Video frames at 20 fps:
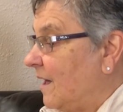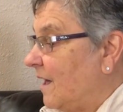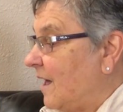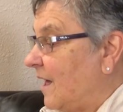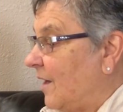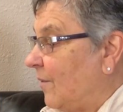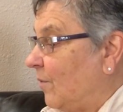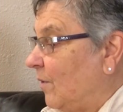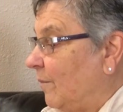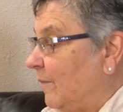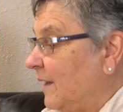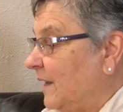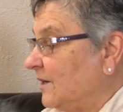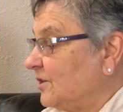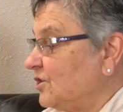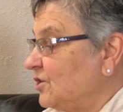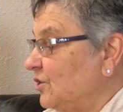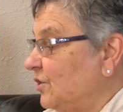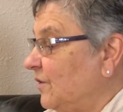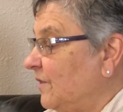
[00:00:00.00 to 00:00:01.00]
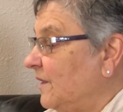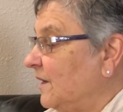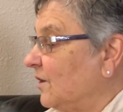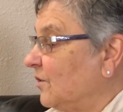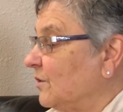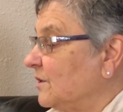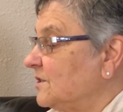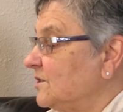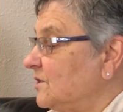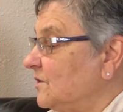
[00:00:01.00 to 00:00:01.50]
I will make sure that
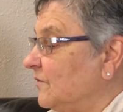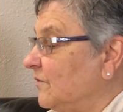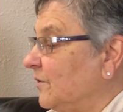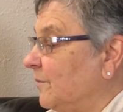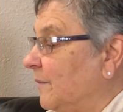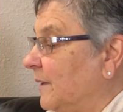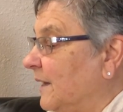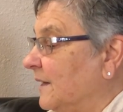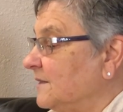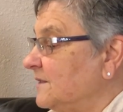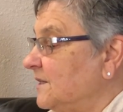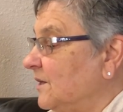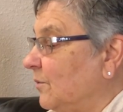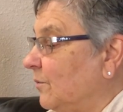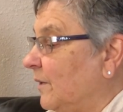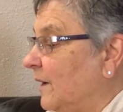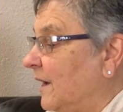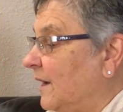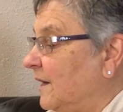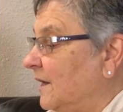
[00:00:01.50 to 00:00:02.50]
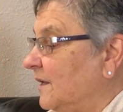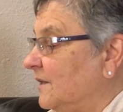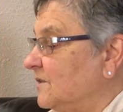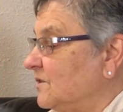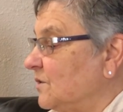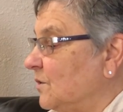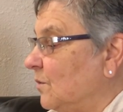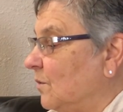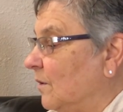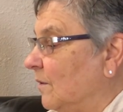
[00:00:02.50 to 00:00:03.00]
Christopher makes it right at
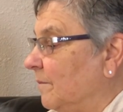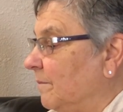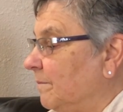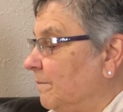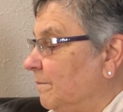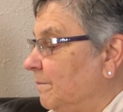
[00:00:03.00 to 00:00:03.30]
school."